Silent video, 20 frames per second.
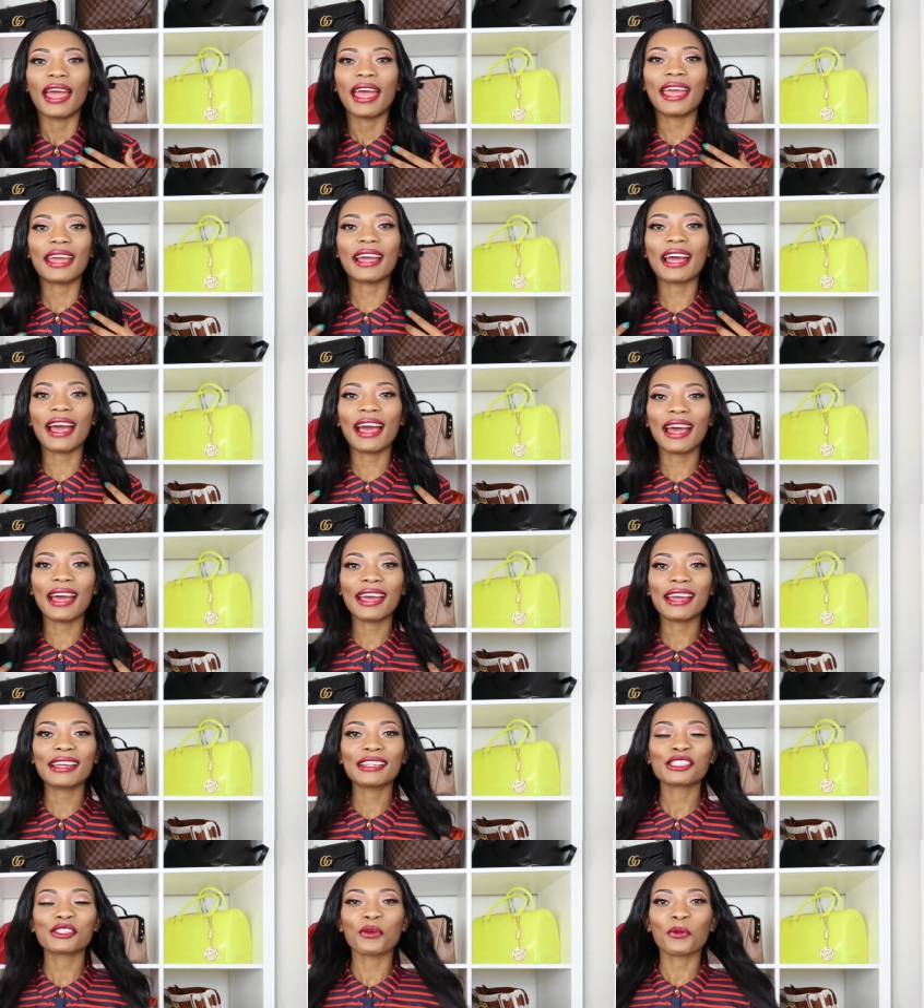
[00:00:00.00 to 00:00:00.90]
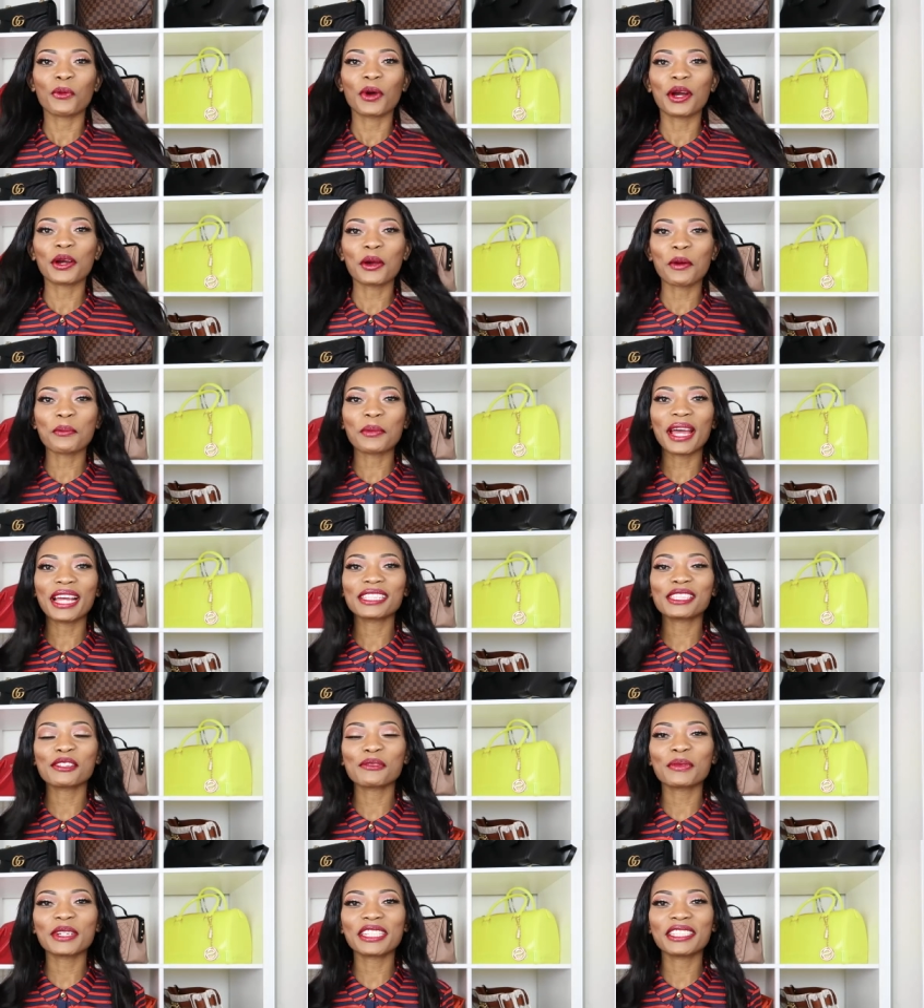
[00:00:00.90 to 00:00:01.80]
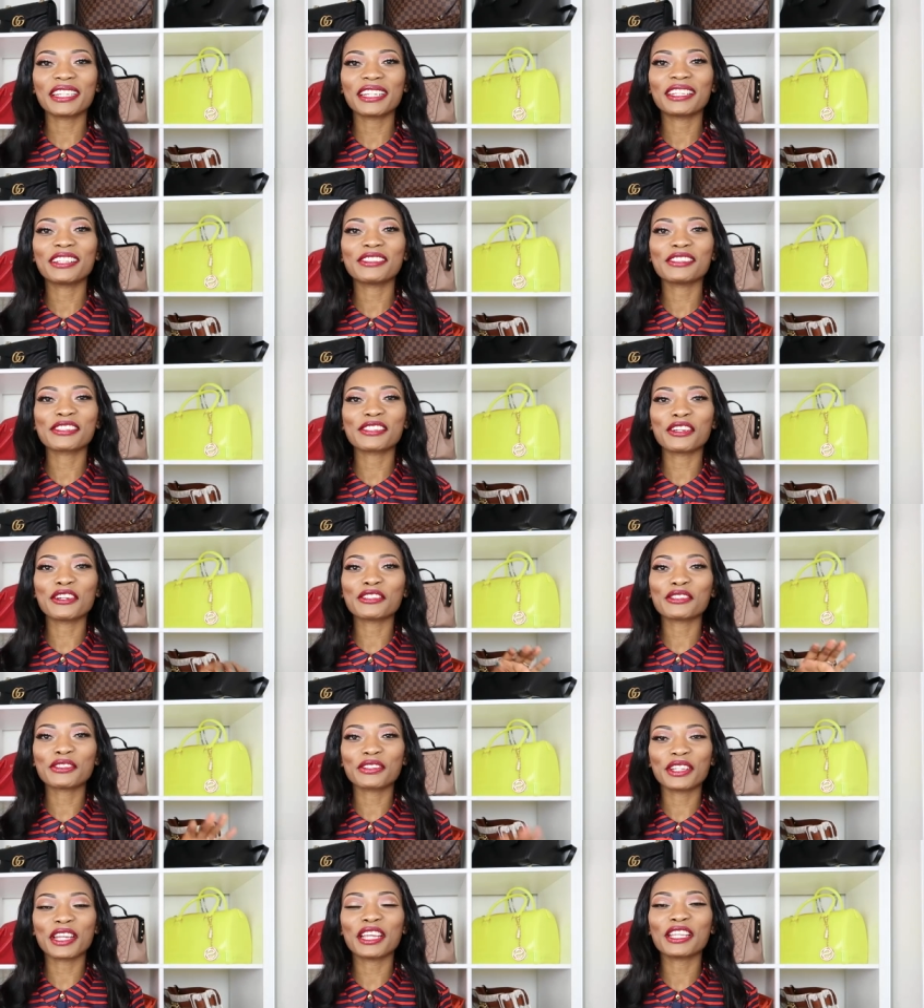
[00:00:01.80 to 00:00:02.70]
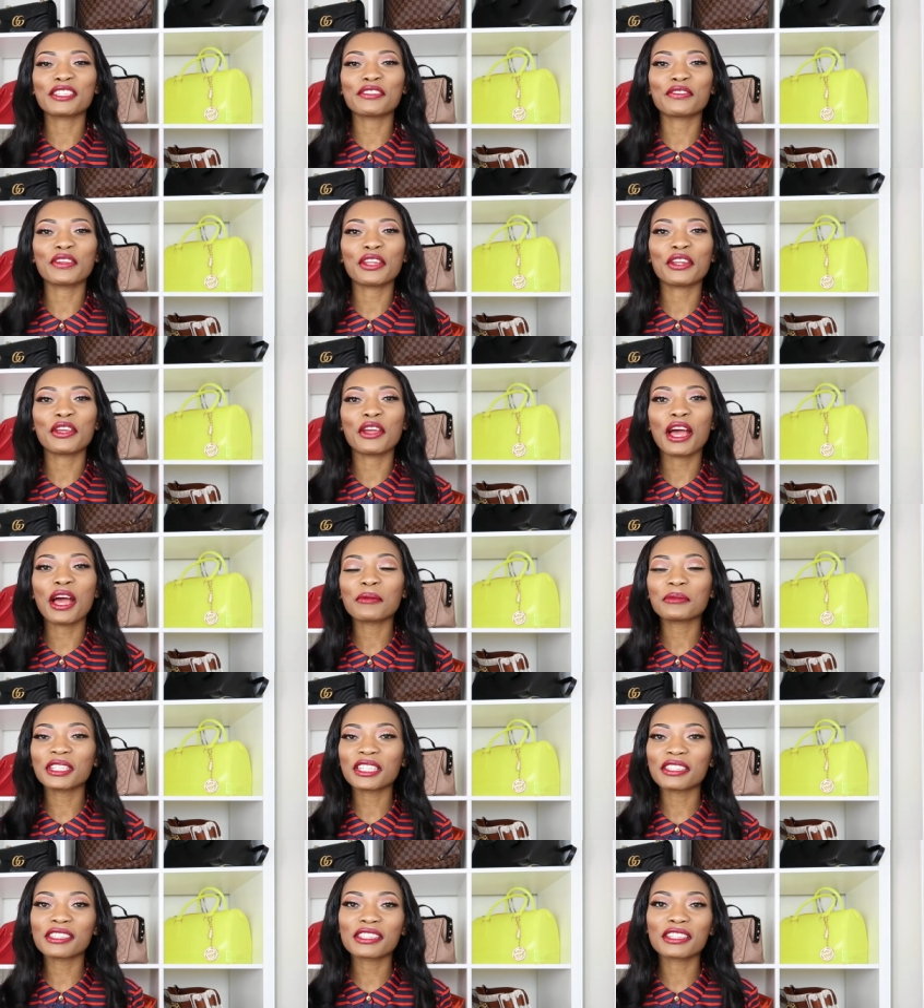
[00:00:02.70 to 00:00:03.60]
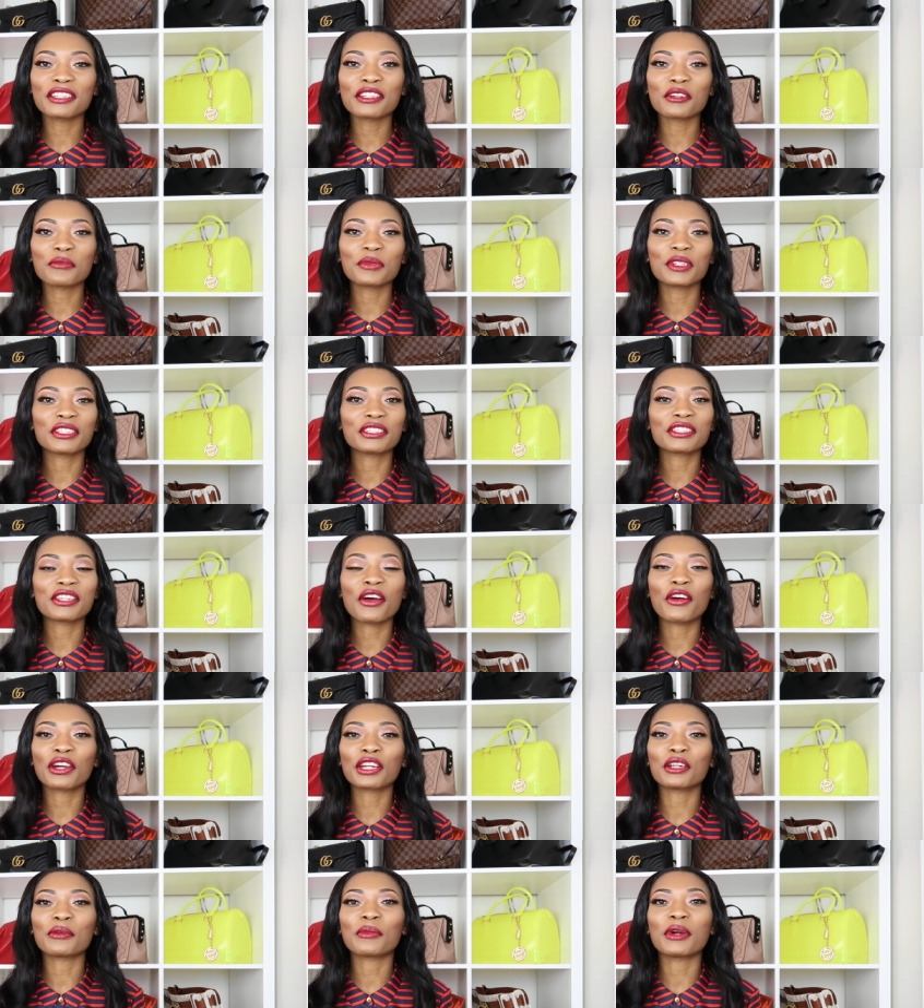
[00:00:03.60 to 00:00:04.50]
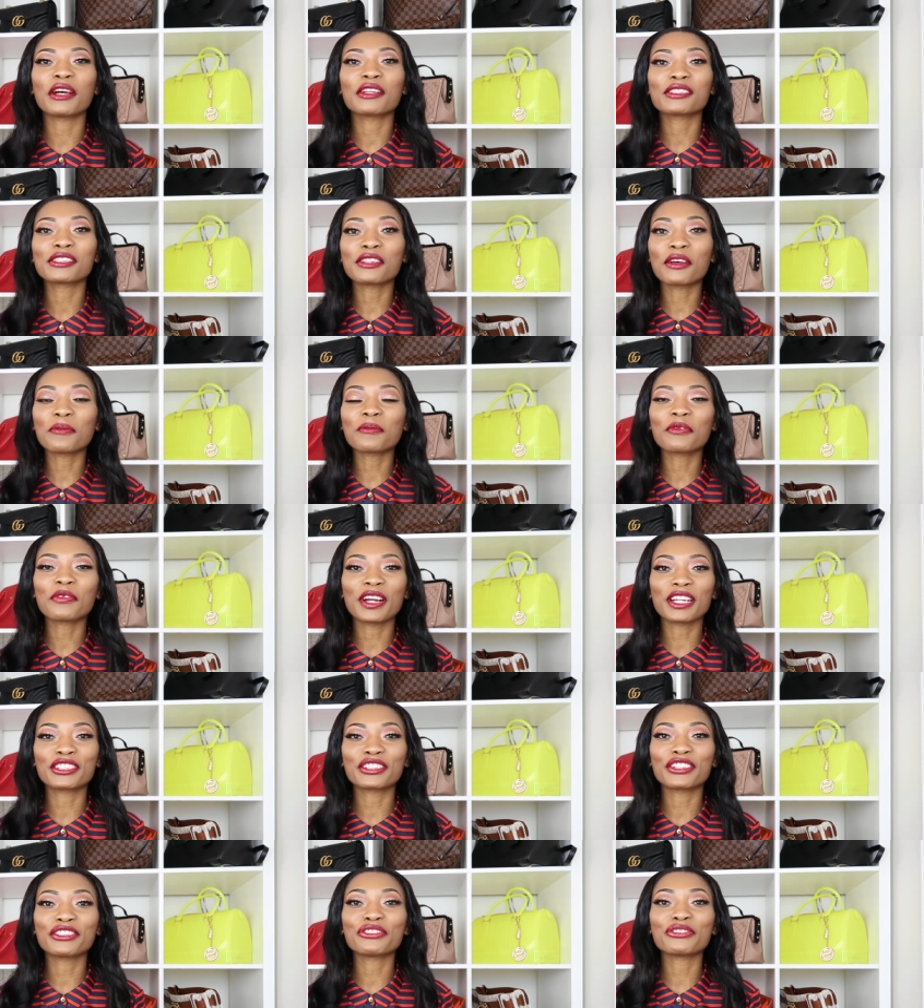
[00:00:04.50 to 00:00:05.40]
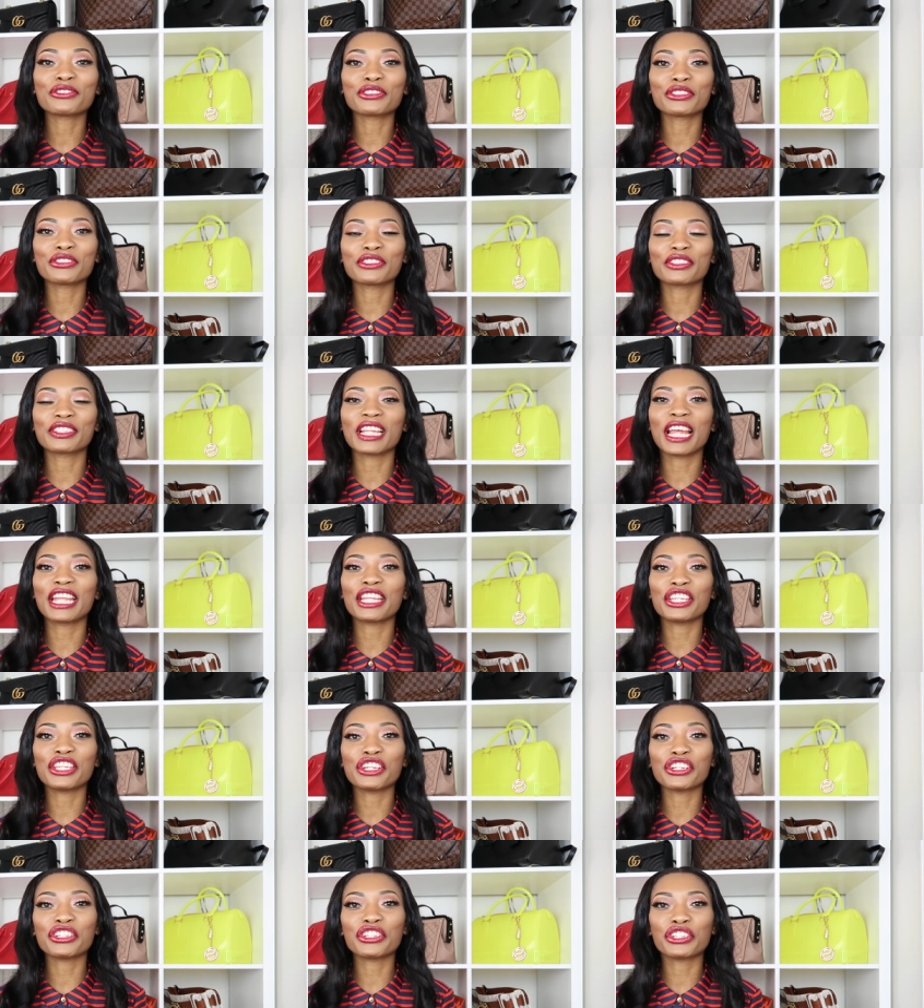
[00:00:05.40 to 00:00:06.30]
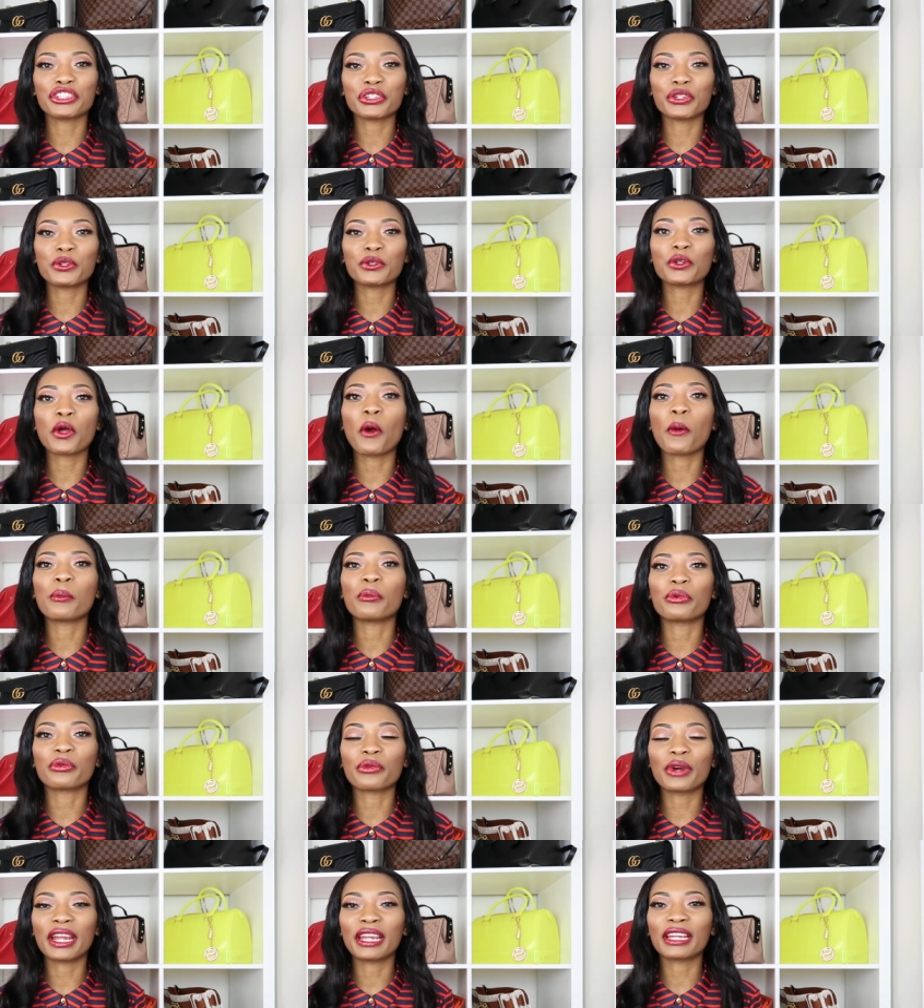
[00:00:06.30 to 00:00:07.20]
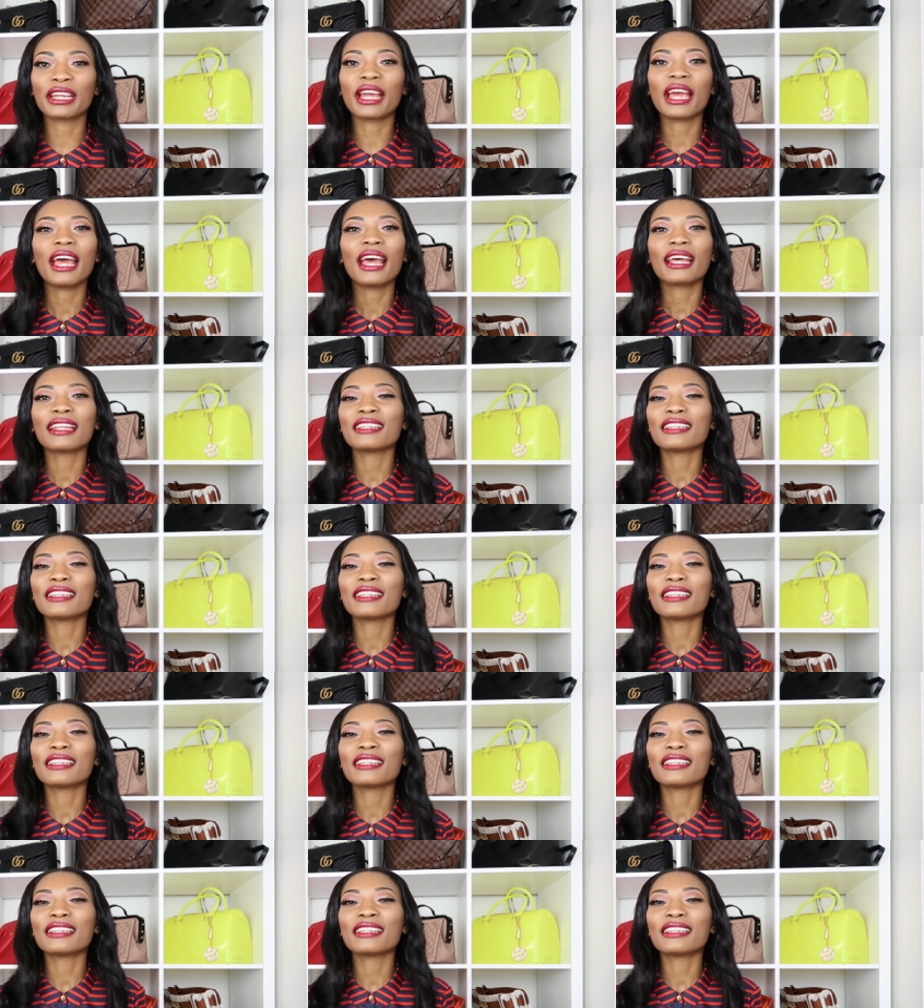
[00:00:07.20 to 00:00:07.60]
hey guys welcome back to my channel so today's video i'm just gonna be talking about some fashion rules that you should break